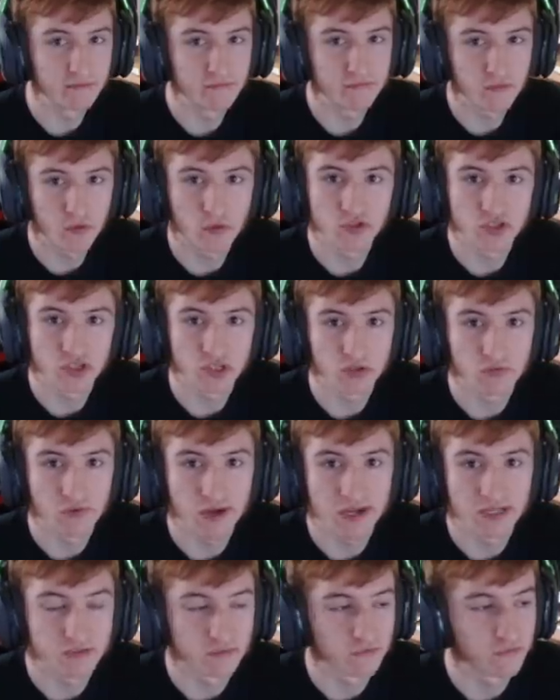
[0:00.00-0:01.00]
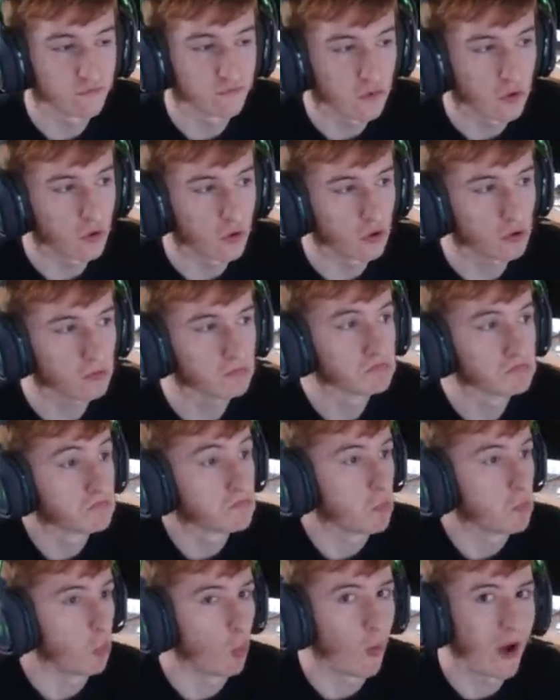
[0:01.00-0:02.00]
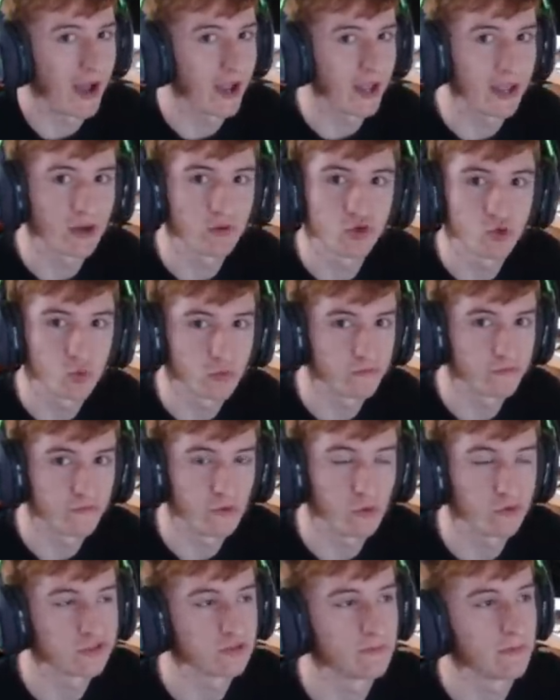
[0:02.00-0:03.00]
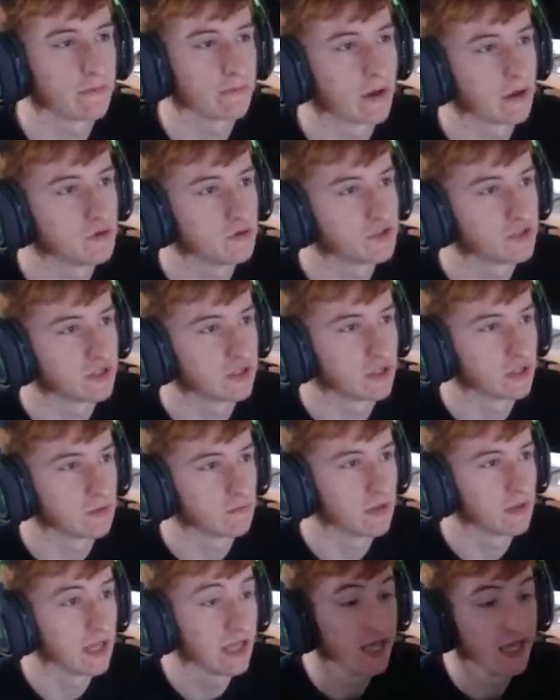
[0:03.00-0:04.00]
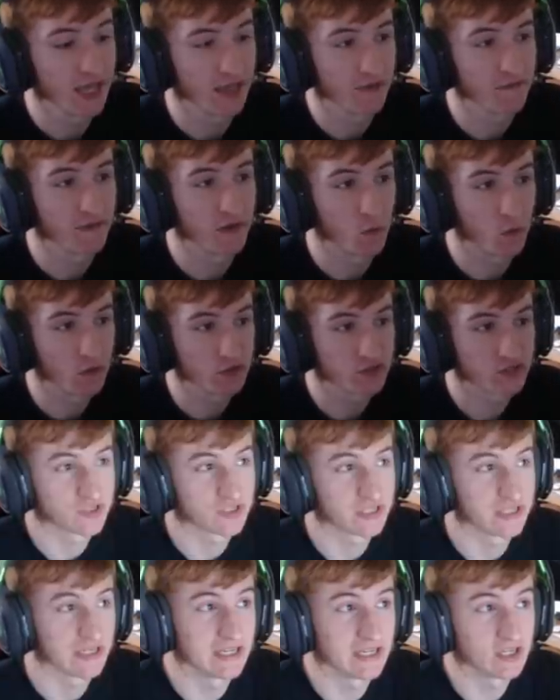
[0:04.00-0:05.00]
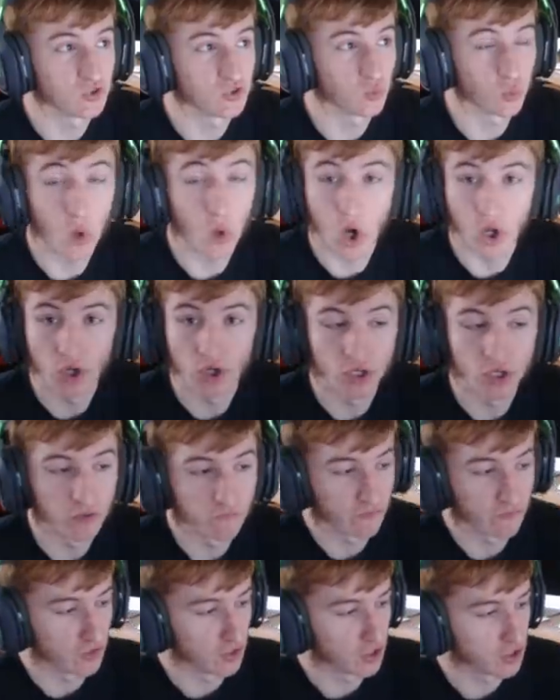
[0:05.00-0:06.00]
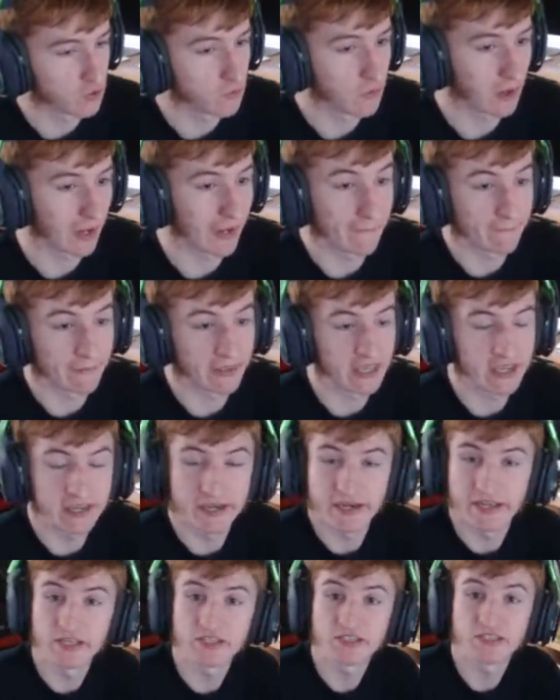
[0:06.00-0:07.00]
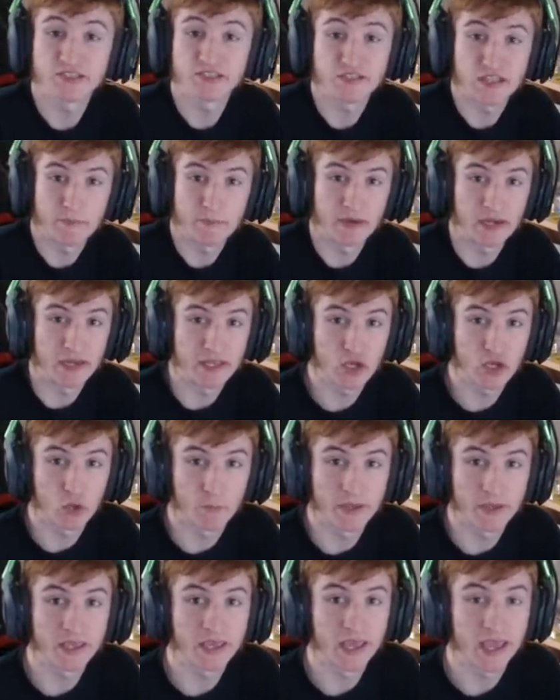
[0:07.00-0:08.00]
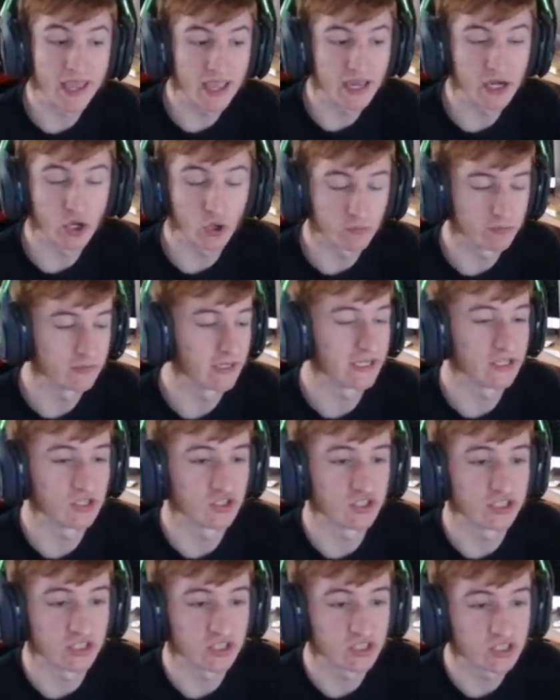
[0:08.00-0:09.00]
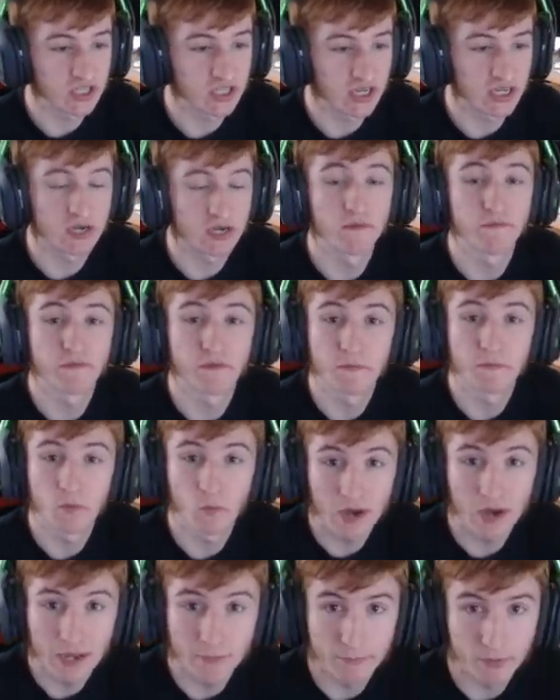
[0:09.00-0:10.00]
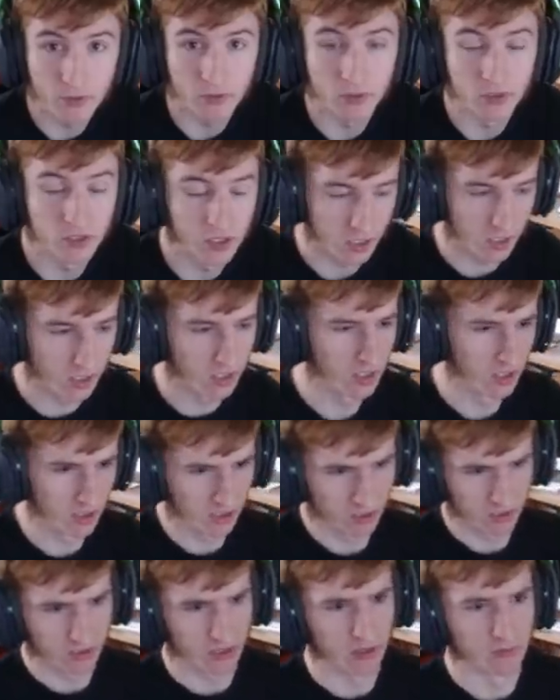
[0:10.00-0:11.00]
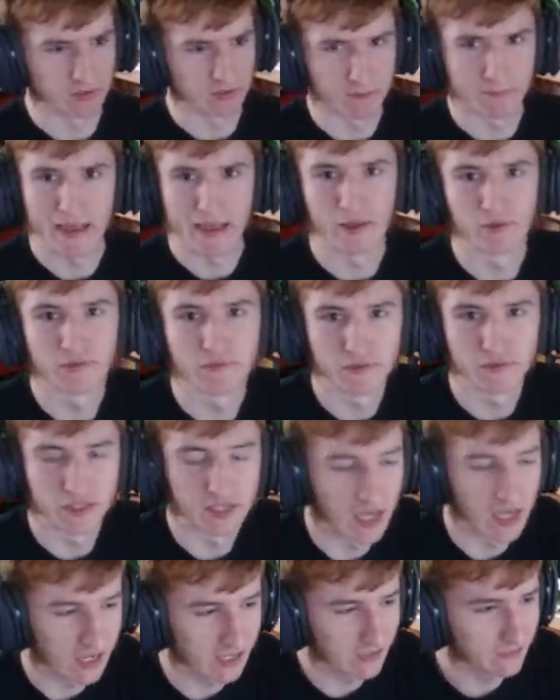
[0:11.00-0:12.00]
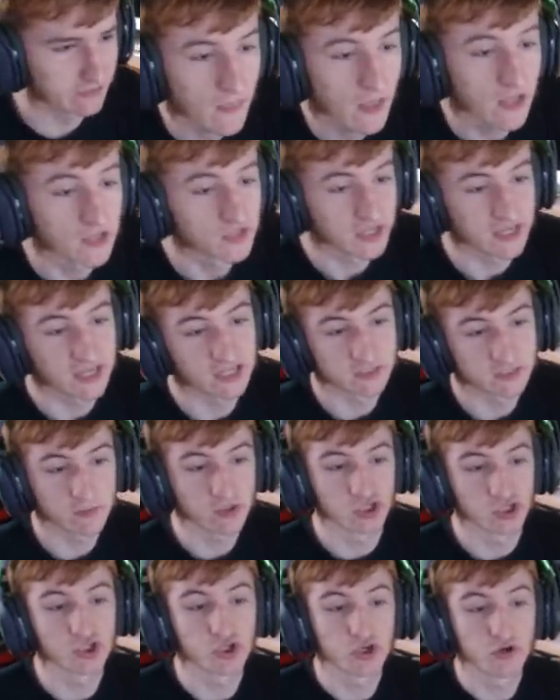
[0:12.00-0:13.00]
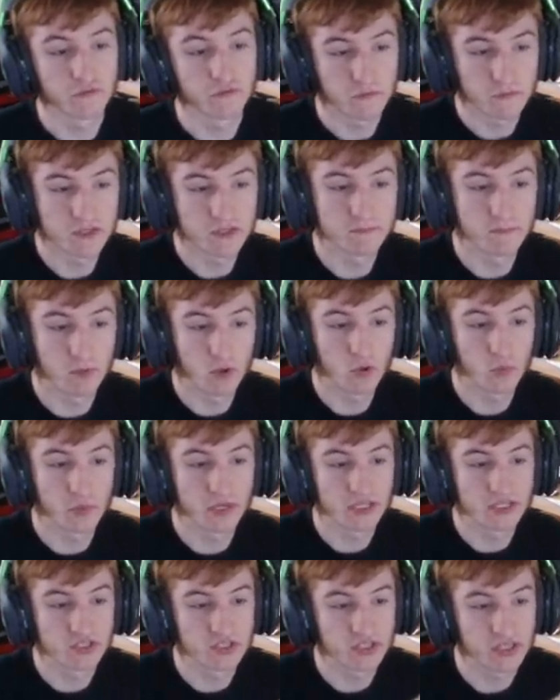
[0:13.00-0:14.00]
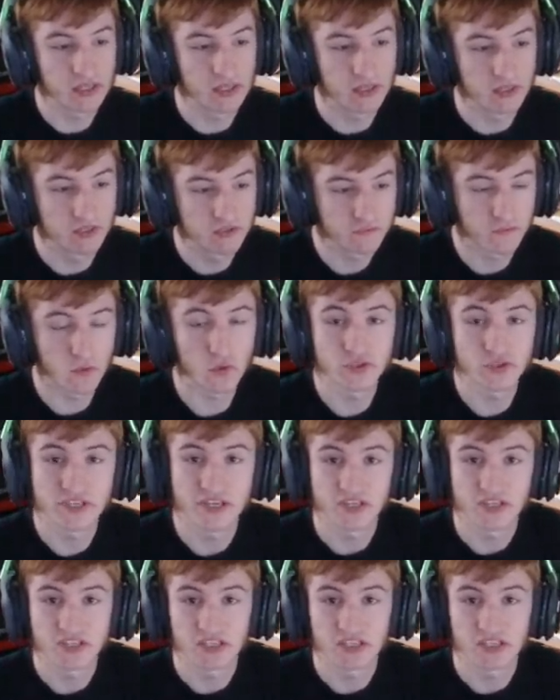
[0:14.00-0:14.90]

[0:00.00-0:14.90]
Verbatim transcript: Forza Horizon 4, why else would Forza be posting them if it wasn't at least one of the new Lamborghinis seemingly coming in update 16 from the whiteboard? That was a mouthful and a half. So yeah, to put it short, from this board we can see that there's four ticks